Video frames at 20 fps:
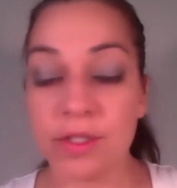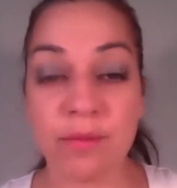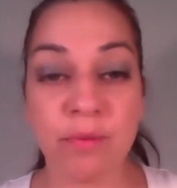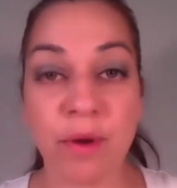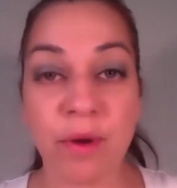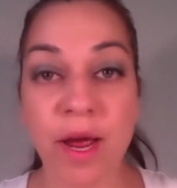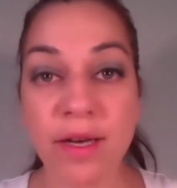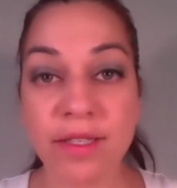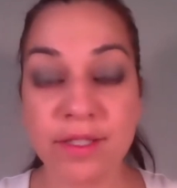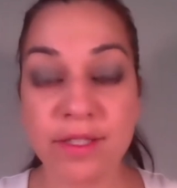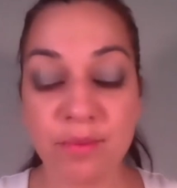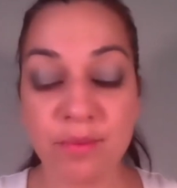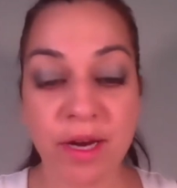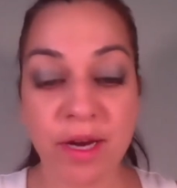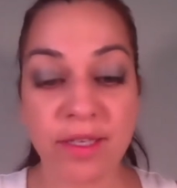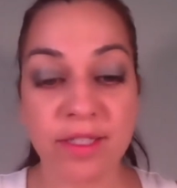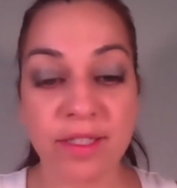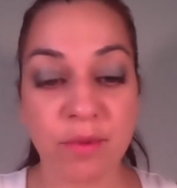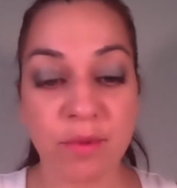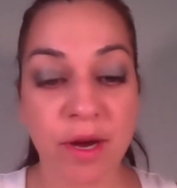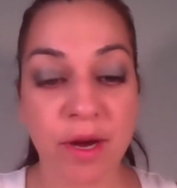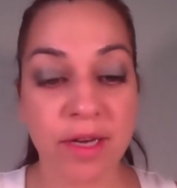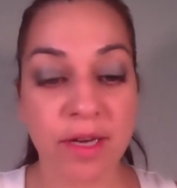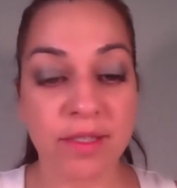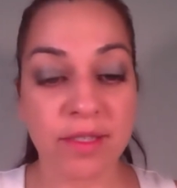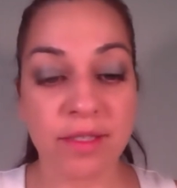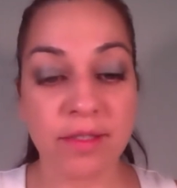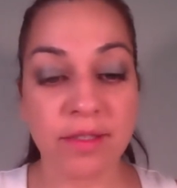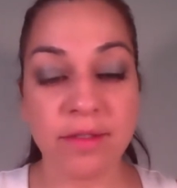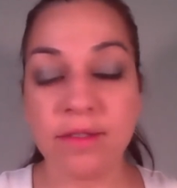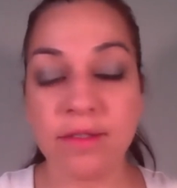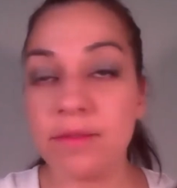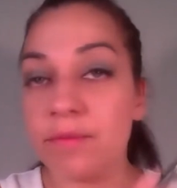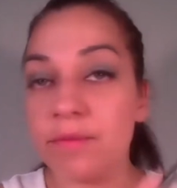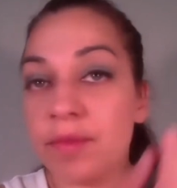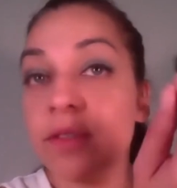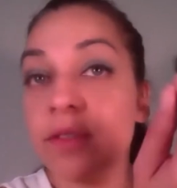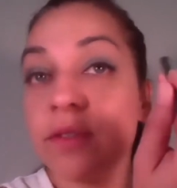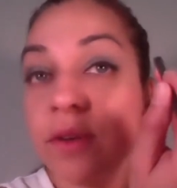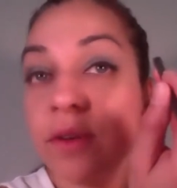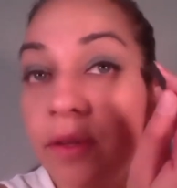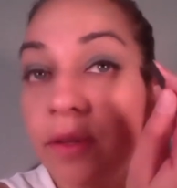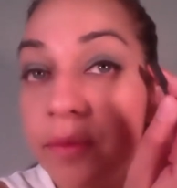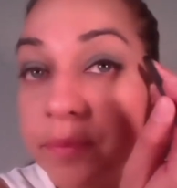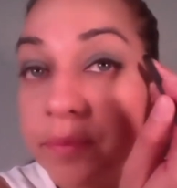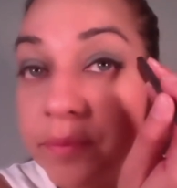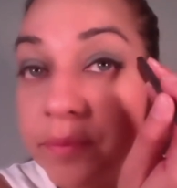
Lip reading: practice, practice, practice. That's all.